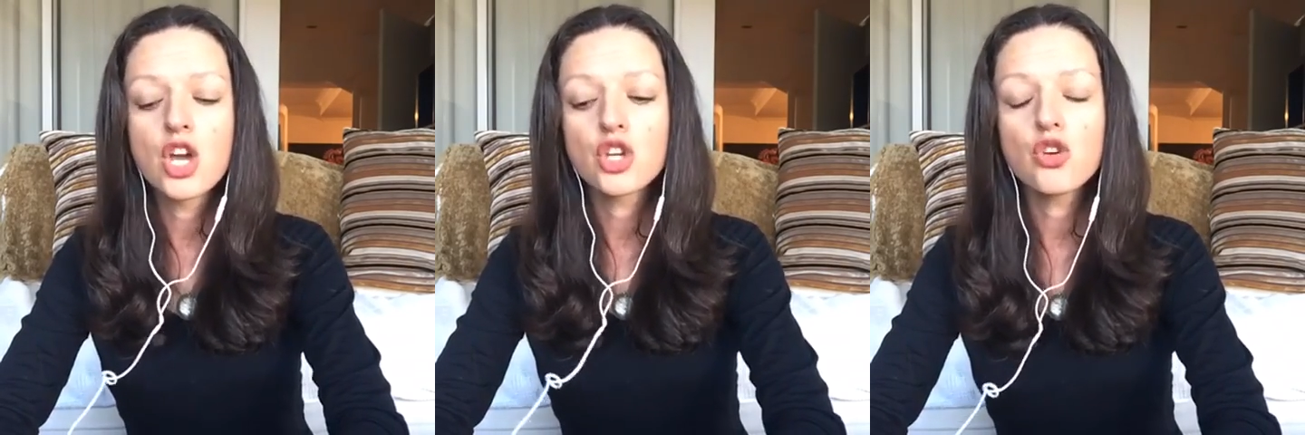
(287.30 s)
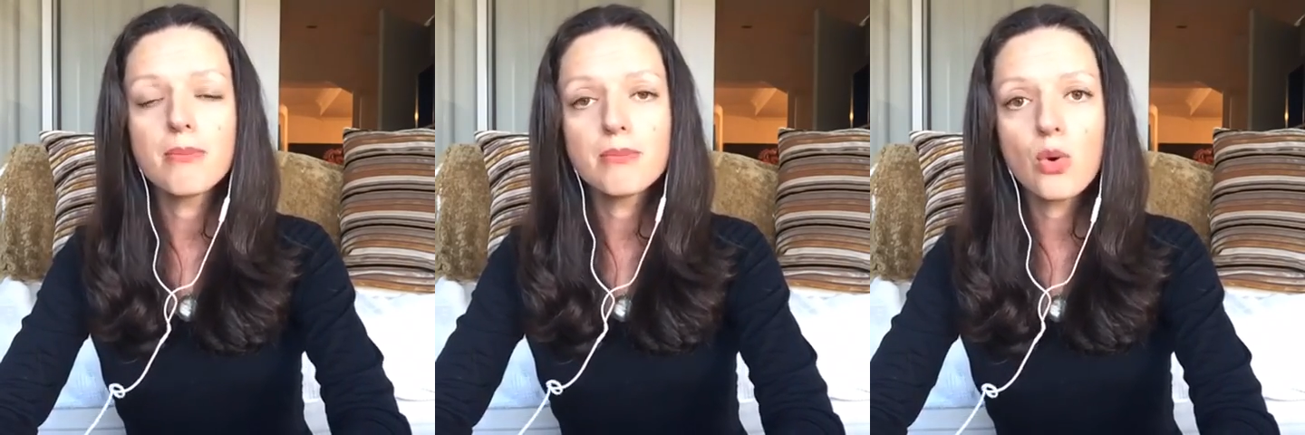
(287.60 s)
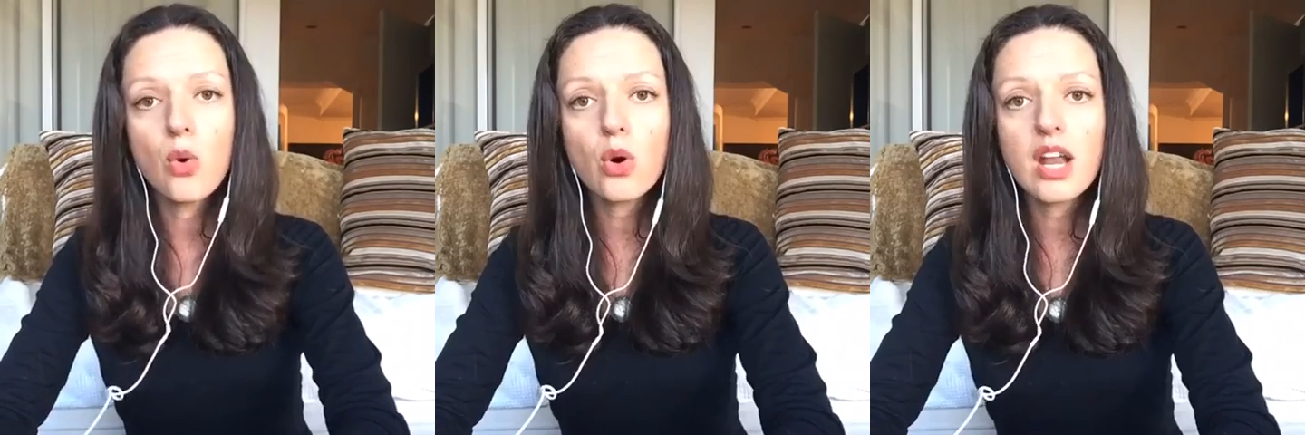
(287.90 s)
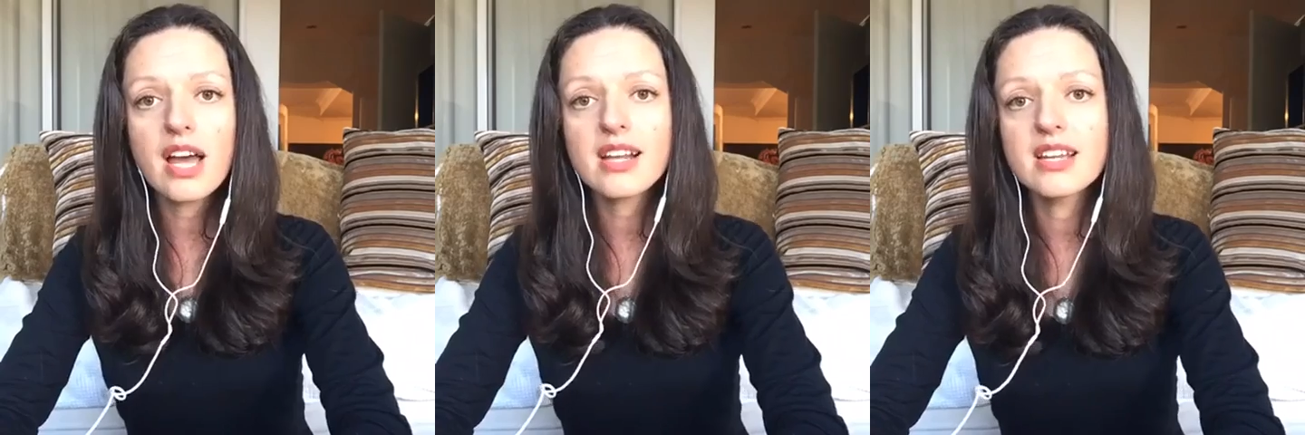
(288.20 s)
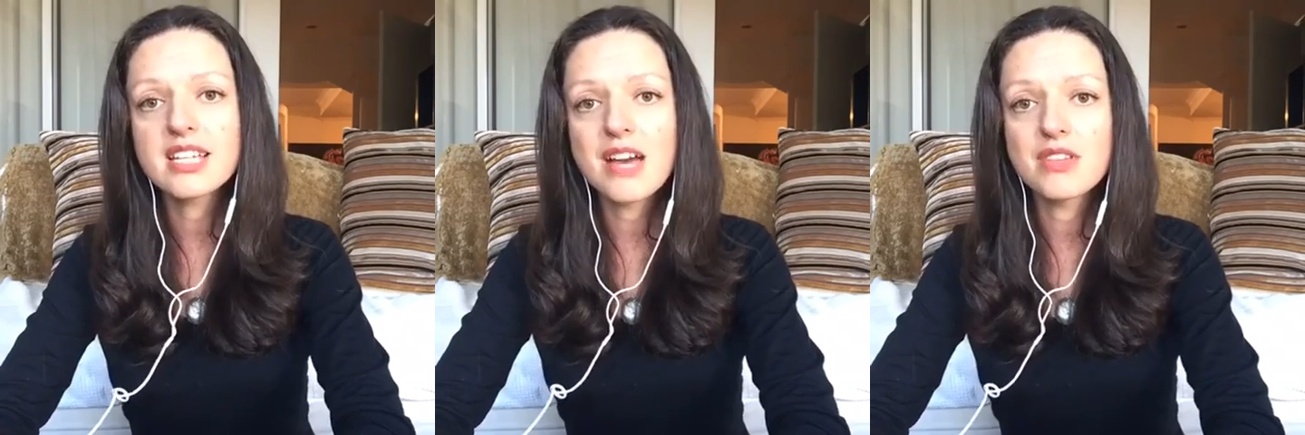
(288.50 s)
You're more likely
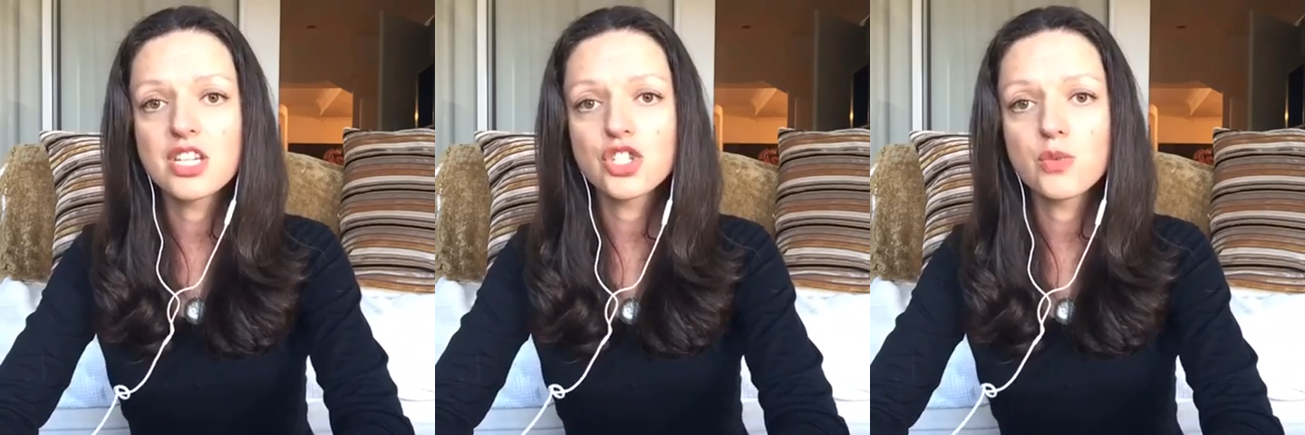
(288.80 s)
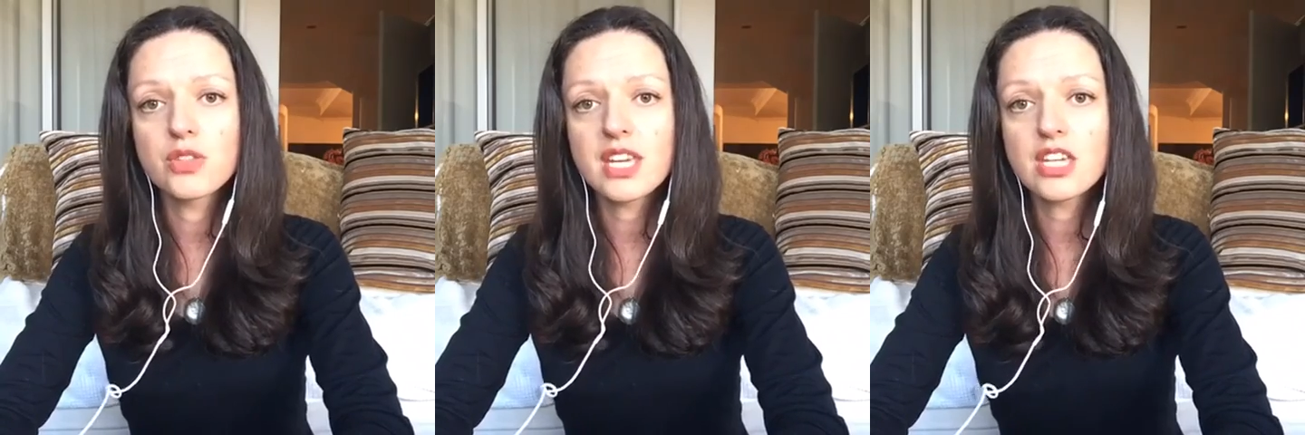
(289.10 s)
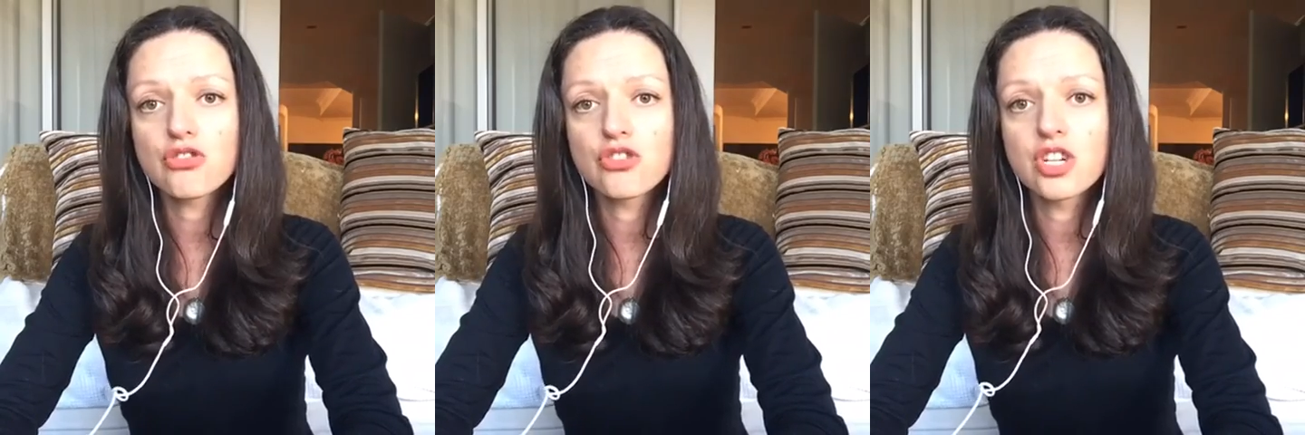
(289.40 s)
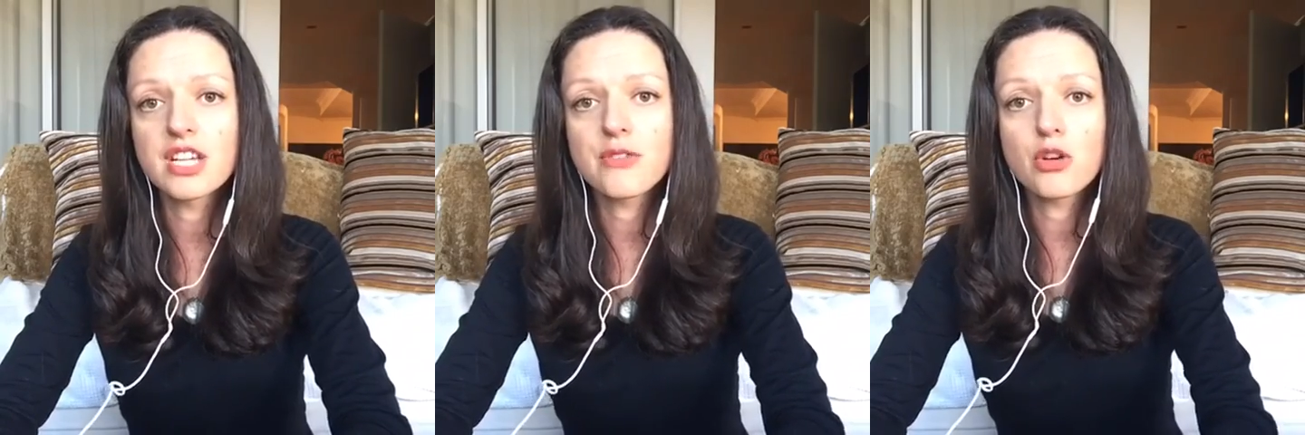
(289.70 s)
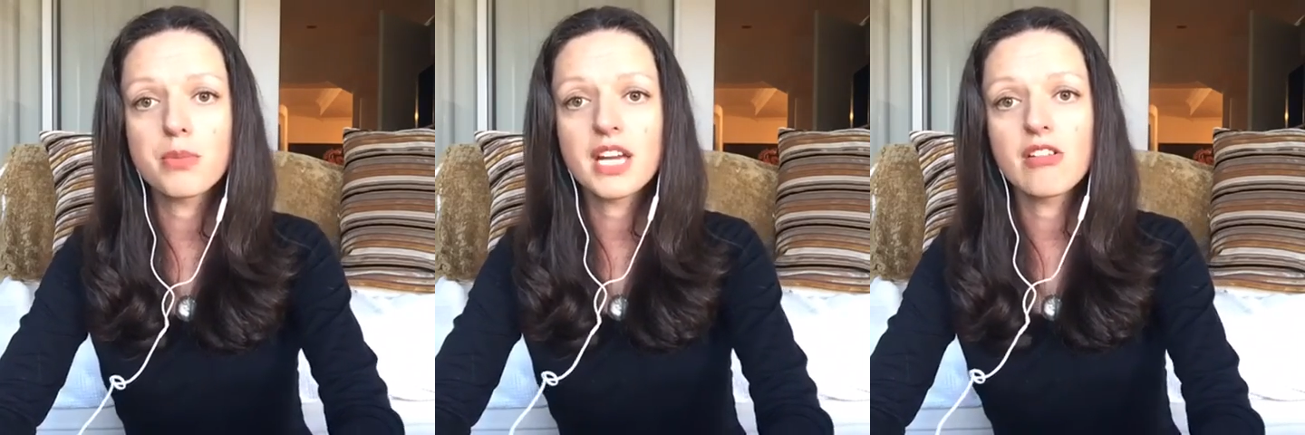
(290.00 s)
to have an issue with estrogen if your
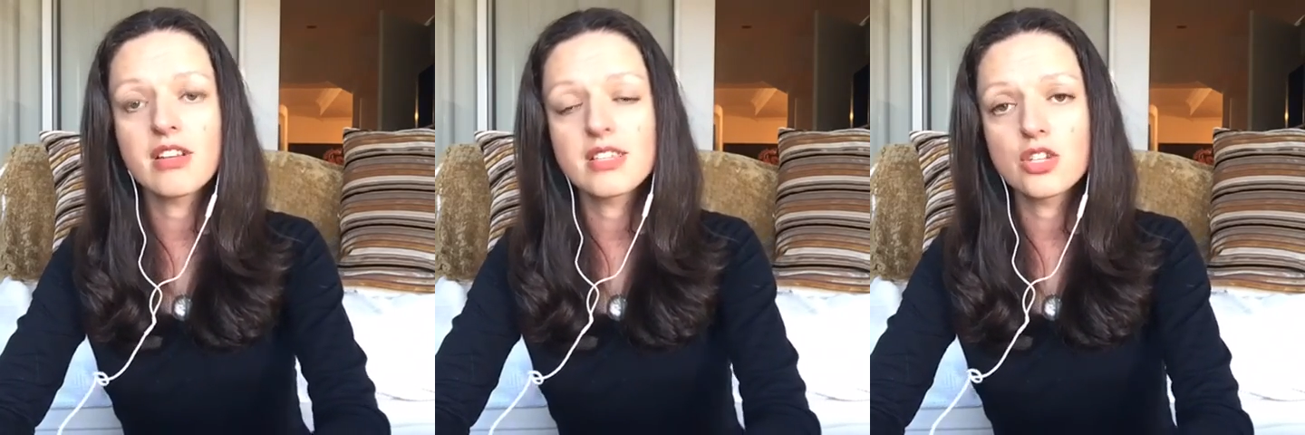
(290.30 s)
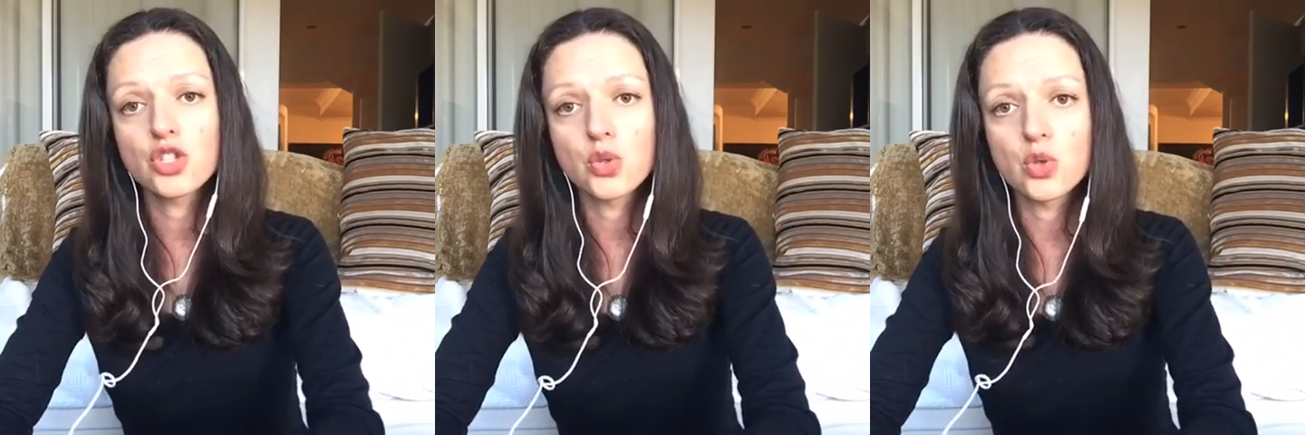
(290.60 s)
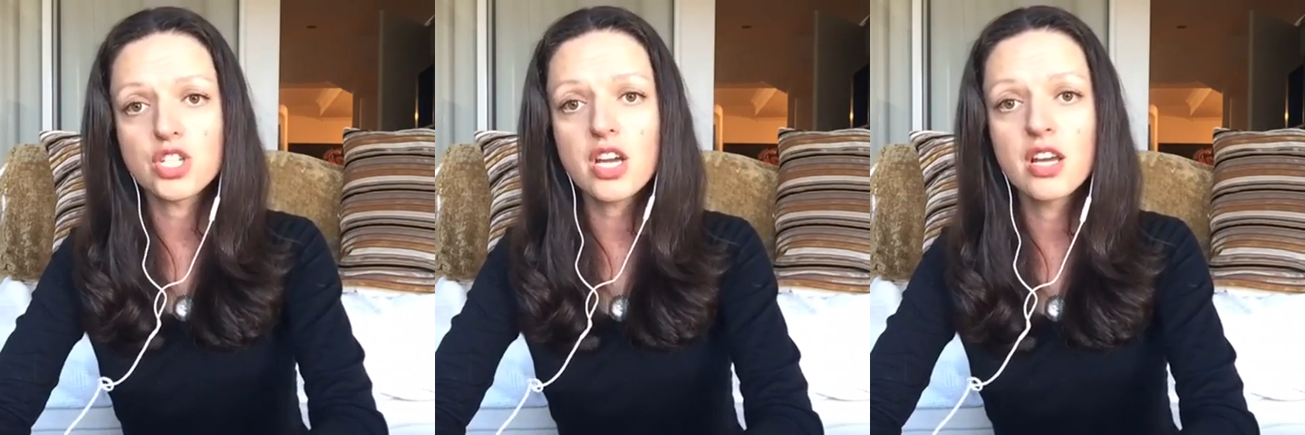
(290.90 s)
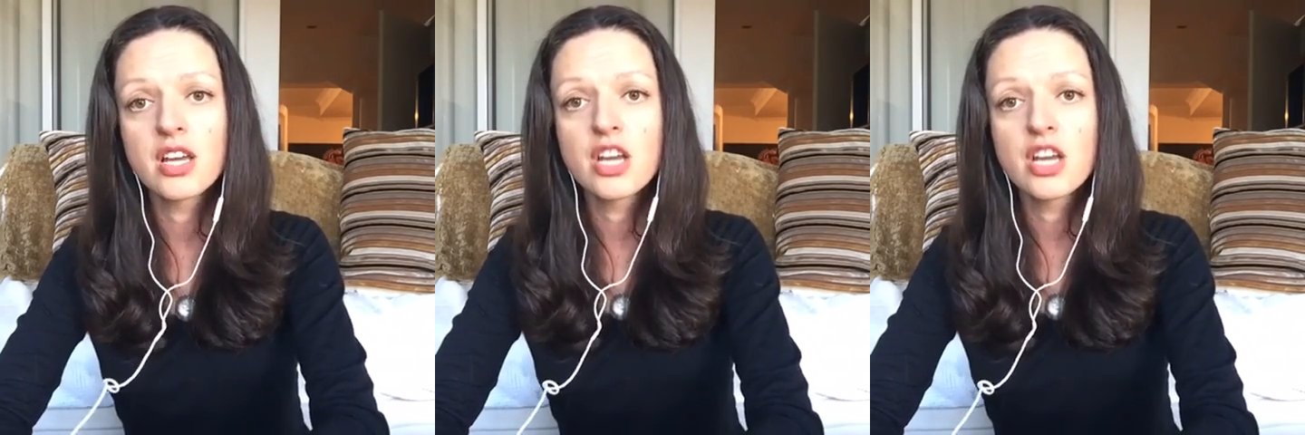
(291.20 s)
periods are shorter.